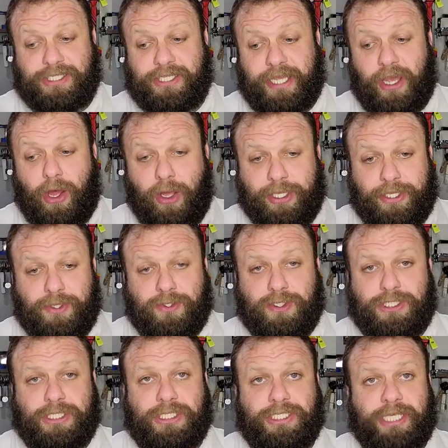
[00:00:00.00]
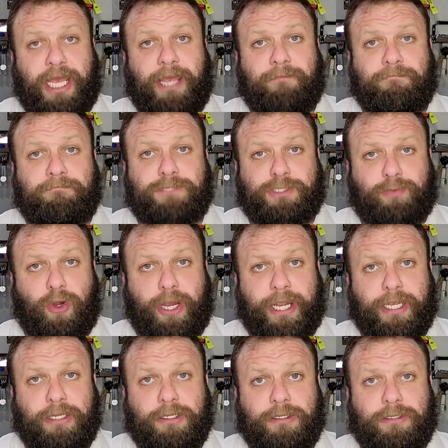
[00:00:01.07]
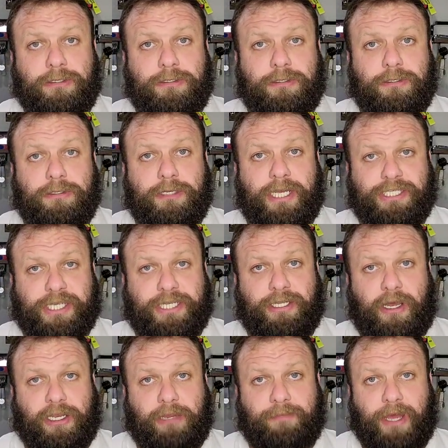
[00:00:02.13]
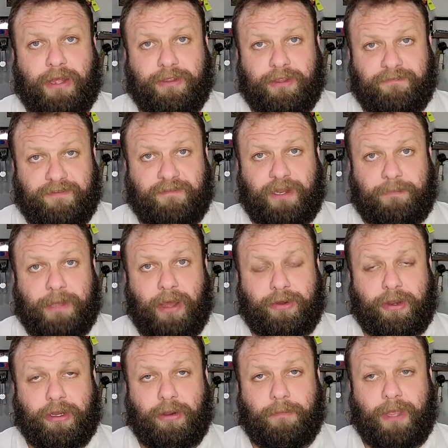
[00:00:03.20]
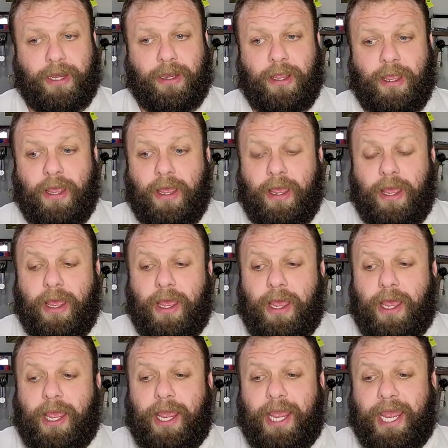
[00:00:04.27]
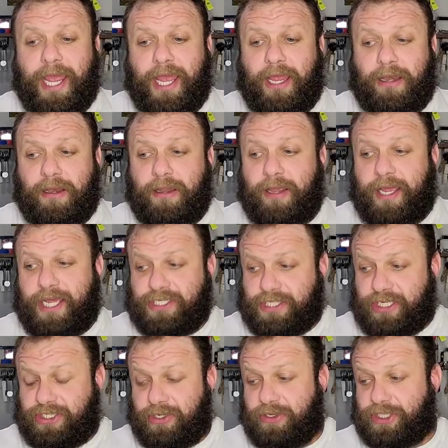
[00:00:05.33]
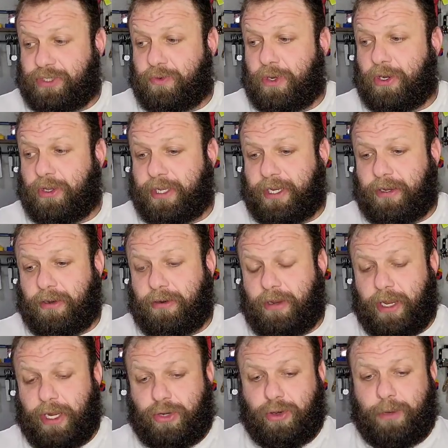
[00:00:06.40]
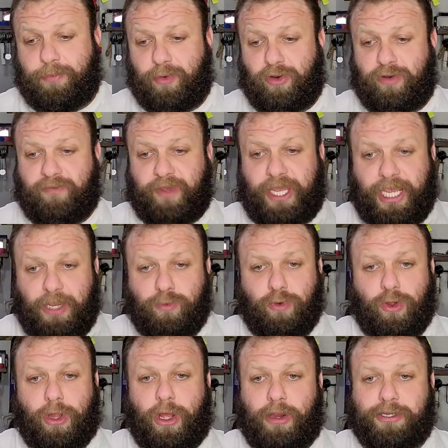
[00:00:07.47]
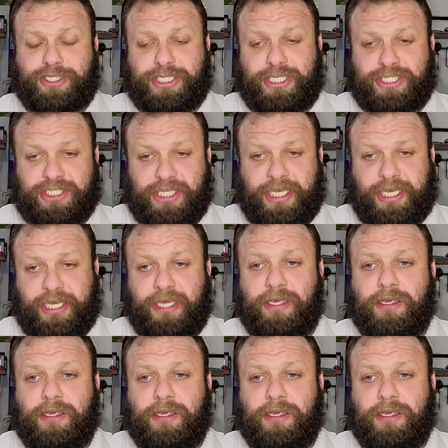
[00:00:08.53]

they all use the same spring, as I talked about, the 50-pound increment. And as I showed you earlier, a gripper of equal RGC